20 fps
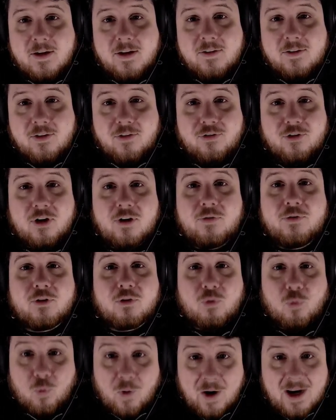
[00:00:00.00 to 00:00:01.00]
deserves a
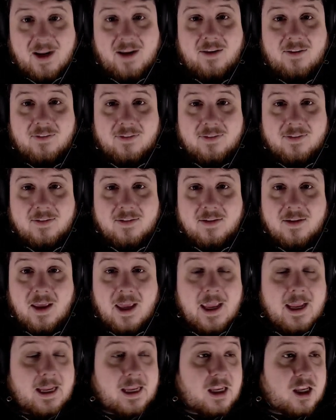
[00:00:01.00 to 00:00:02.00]
raise,
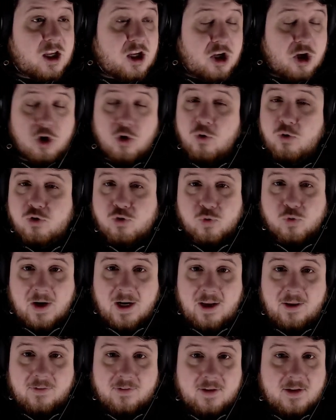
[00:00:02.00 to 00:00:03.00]
a huge
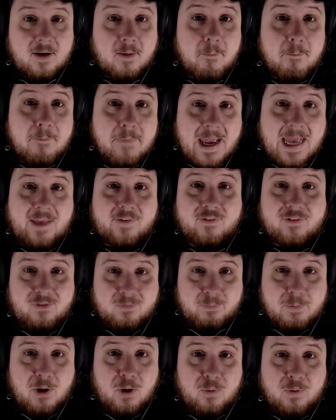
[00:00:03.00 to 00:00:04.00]
raise, and a
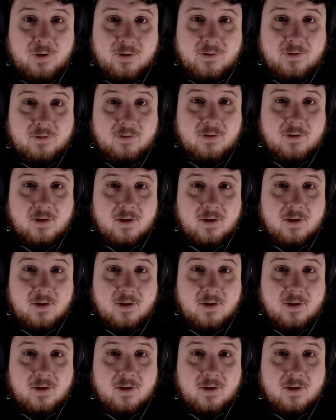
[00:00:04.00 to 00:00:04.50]
massive bonus.